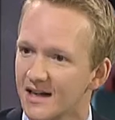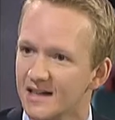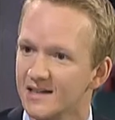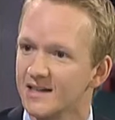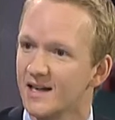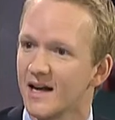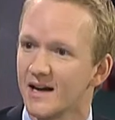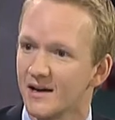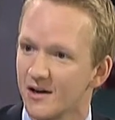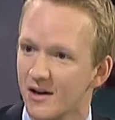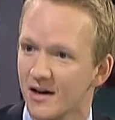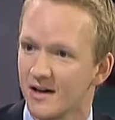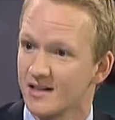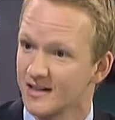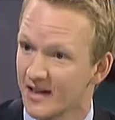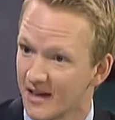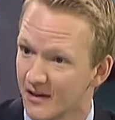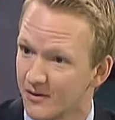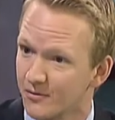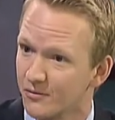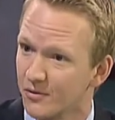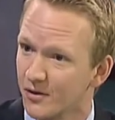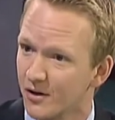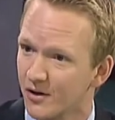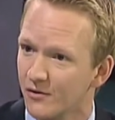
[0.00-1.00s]
is that a, is
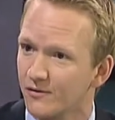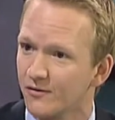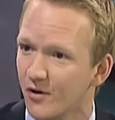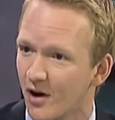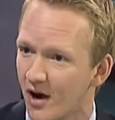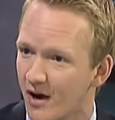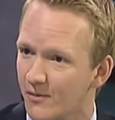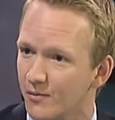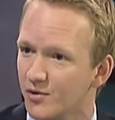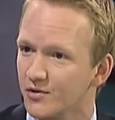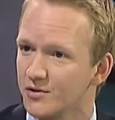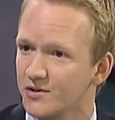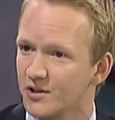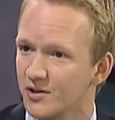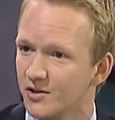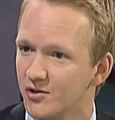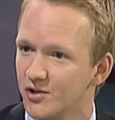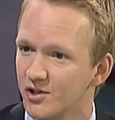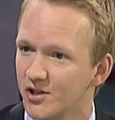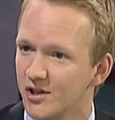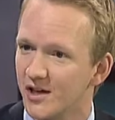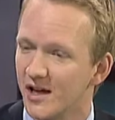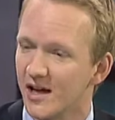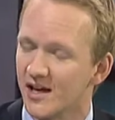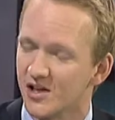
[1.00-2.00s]
that a real viable
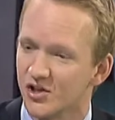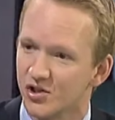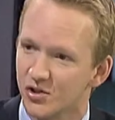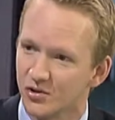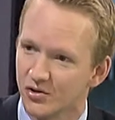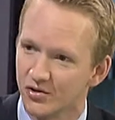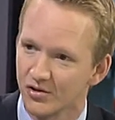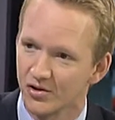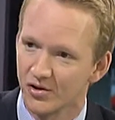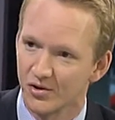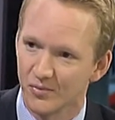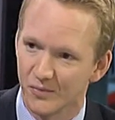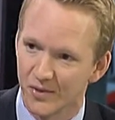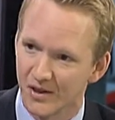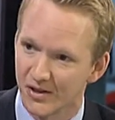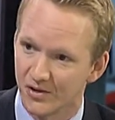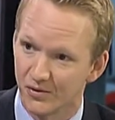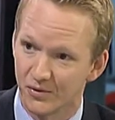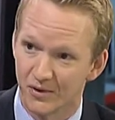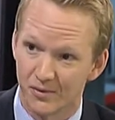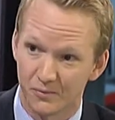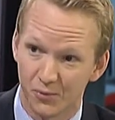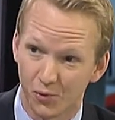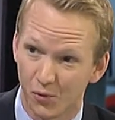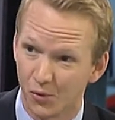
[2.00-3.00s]
solution here? Shouldn't you be
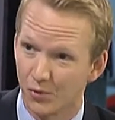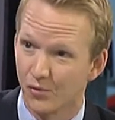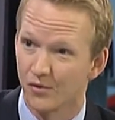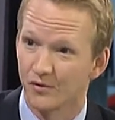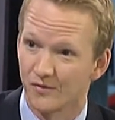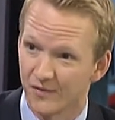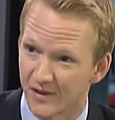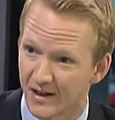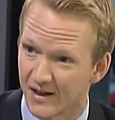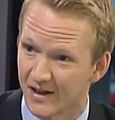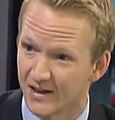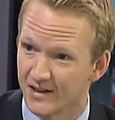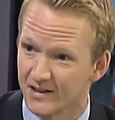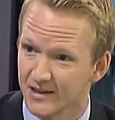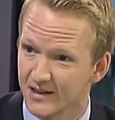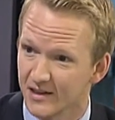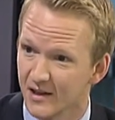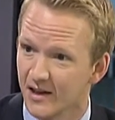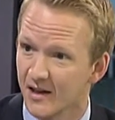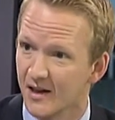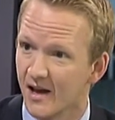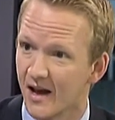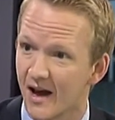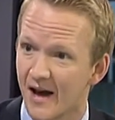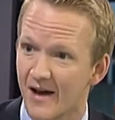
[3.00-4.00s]
doing more of these?
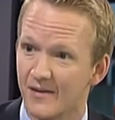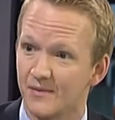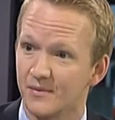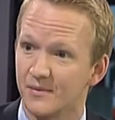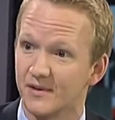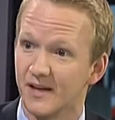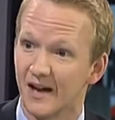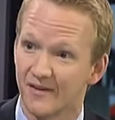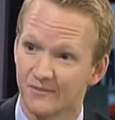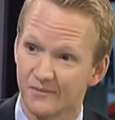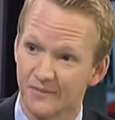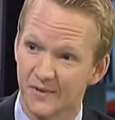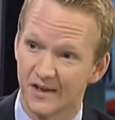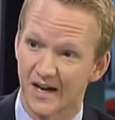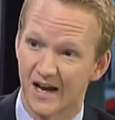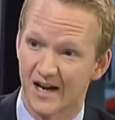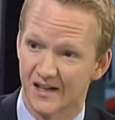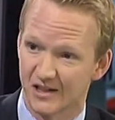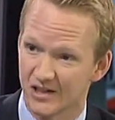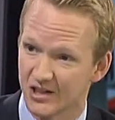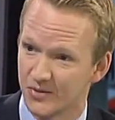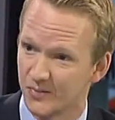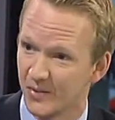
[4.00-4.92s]
Uh, government actually